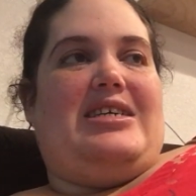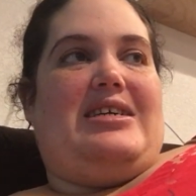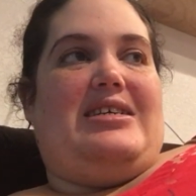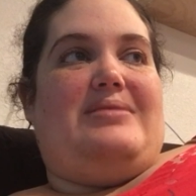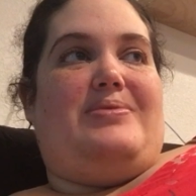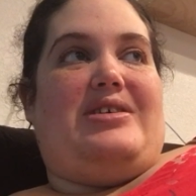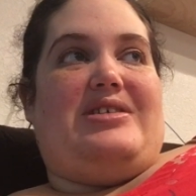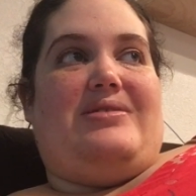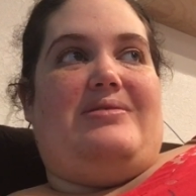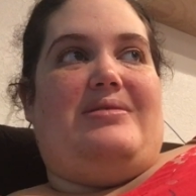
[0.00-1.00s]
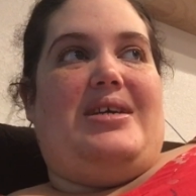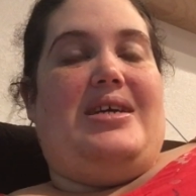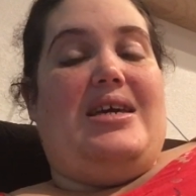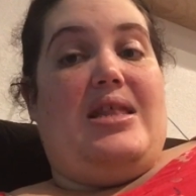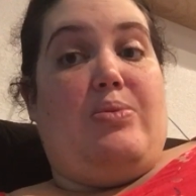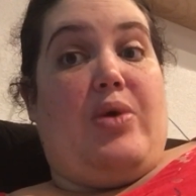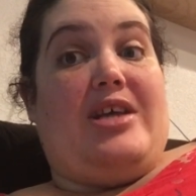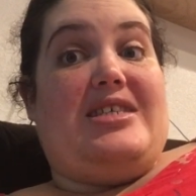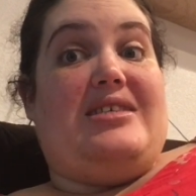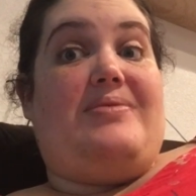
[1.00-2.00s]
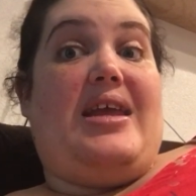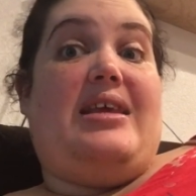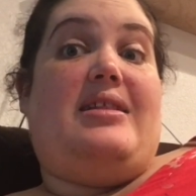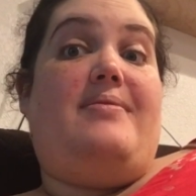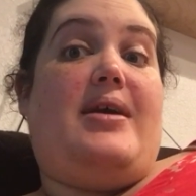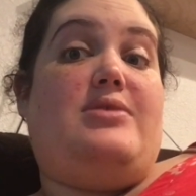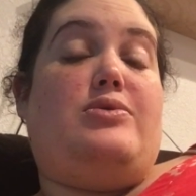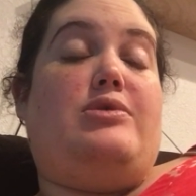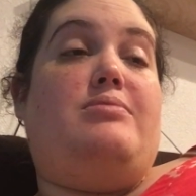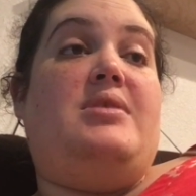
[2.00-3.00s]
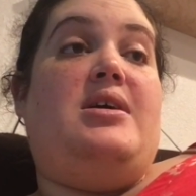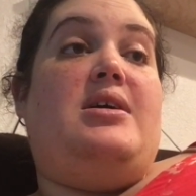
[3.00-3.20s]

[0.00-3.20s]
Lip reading: Because we're also in the process of getting Levi's room